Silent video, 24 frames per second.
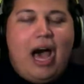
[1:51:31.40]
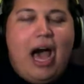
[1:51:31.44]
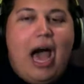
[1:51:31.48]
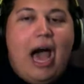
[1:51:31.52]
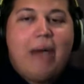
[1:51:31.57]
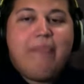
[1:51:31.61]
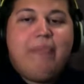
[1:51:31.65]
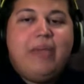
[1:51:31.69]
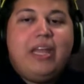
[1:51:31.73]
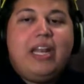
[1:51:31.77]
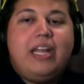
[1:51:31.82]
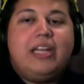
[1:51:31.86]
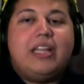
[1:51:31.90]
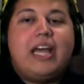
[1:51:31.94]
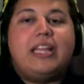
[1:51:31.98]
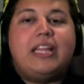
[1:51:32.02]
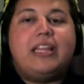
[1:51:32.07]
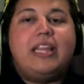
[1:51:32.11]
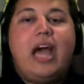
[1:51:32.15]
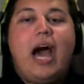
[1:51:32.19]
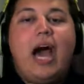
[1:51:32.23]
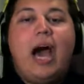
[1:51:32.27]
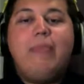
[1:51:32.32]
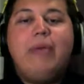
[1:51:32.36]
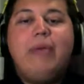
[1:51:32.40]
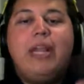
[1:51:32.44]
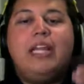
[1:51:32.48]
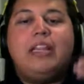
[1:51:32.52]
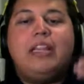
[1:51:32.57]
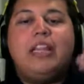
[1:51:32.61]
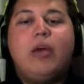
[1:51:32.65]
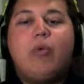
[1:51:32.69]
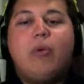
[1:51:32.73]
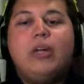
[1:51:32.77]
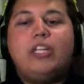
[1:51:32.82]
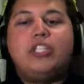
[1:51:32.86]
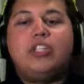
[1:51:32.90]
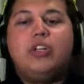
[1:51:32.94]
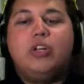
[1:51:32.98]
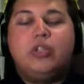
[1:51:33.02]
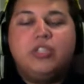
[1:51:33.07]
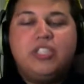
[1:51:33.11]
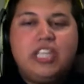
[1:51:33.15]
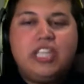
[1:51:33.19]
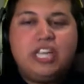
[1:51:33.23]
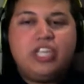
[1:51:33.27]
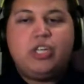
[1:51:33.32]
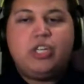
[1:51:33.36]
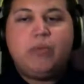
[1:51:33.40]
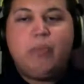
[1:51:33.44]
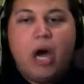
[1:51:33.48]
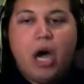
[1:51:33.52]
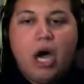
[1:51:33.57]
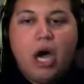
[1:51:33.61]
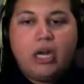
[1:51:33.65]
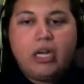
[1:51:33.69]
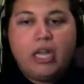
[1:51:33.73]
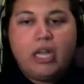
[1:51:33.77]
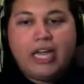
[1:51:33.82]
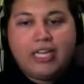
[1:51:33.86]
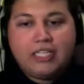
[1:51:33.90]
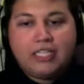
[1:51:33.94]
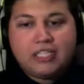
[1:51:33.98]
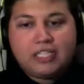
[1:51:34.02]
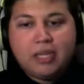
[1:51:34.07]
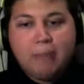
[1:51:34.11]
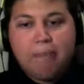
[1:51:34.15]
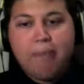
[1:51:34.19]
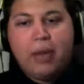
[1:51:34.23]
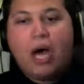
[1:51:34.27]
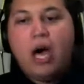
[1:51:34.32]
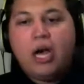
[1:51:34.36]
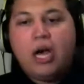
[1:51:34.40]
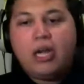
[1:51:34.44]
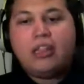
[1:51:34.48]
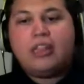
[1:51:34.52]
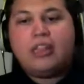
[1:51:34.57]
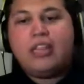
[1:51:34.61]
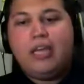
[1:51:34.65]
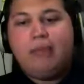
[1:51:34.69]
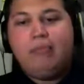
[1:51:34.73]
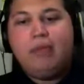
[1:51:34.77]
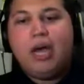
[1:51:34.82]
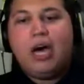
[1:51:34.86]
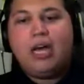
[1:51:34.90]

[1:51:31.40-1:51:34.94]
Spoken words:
I'm meaning the original Digimon like Saban theme, not.